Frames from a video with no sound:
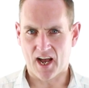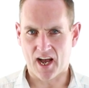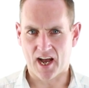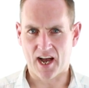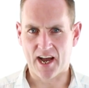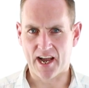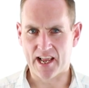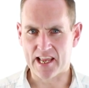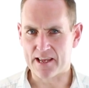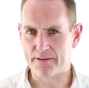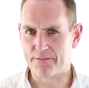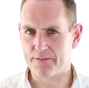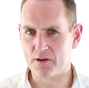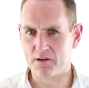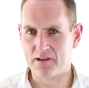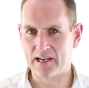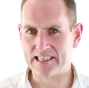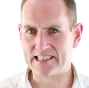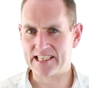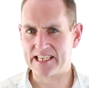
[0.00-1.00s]
Hi, if
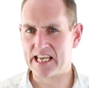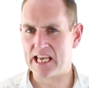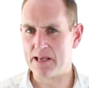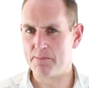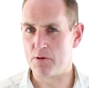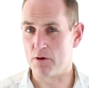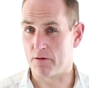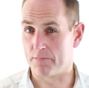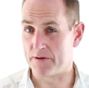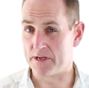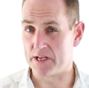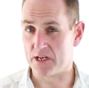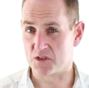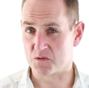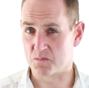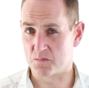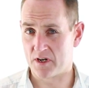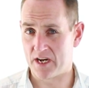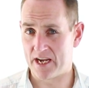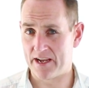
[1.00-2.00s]
you'd like to keep your
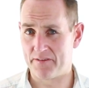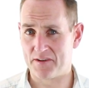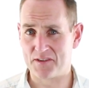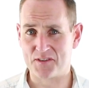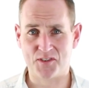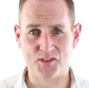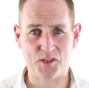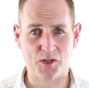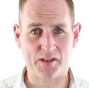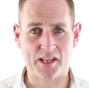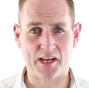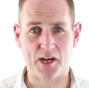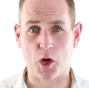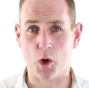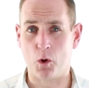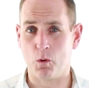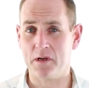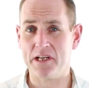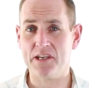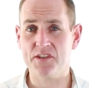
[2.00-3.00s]
videos private so that
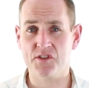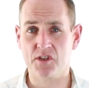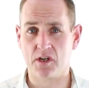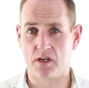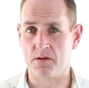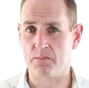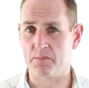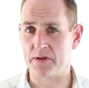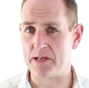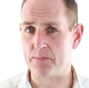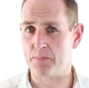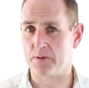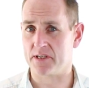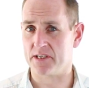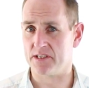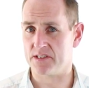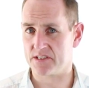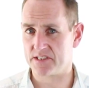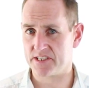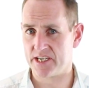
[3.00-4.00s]
only certain people
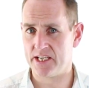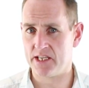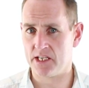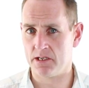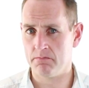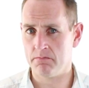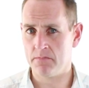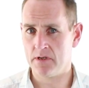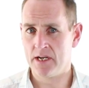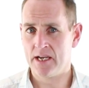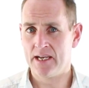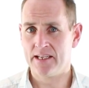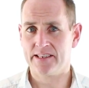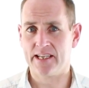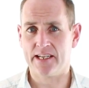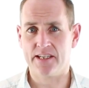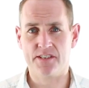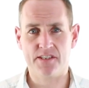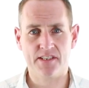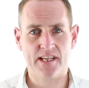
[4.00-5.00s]
can see them,
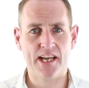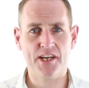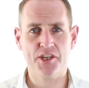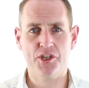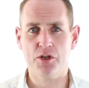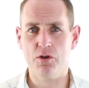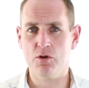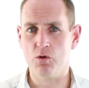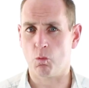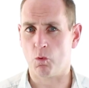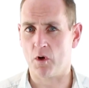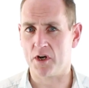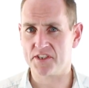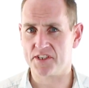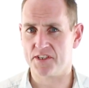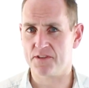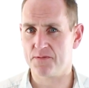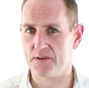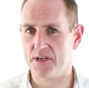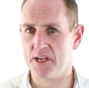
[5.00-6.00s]
then stay tuned to
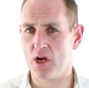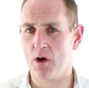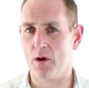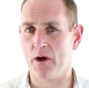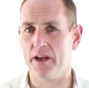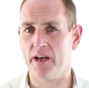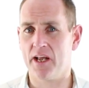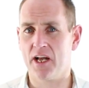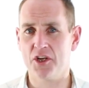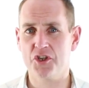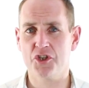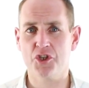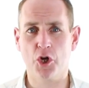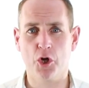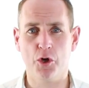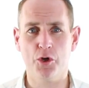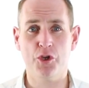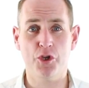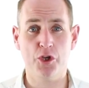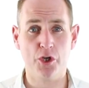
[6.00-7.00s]
watch this video and I'll
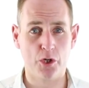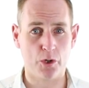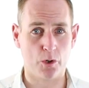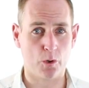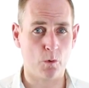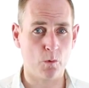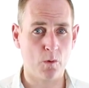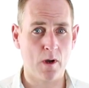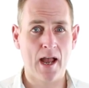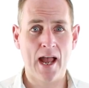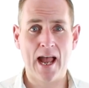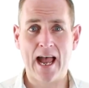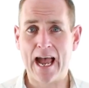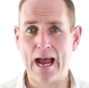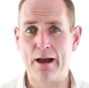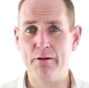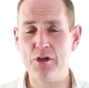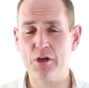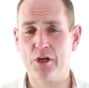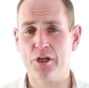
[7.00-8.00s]
show you
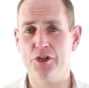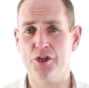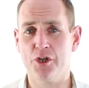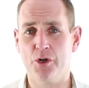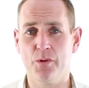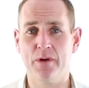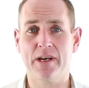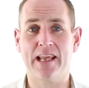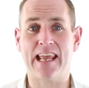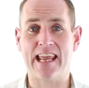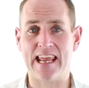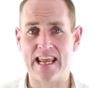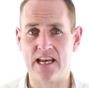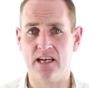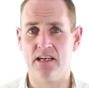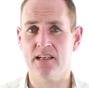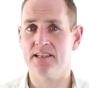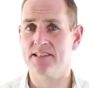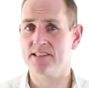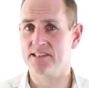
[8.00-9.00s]
how you can do it
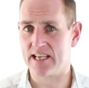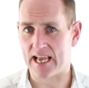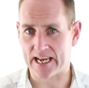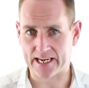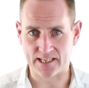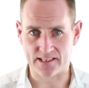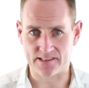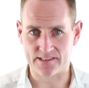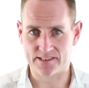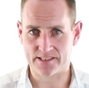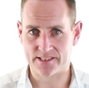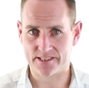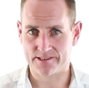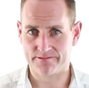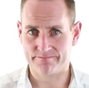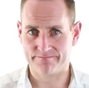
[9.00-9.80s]
in seconds.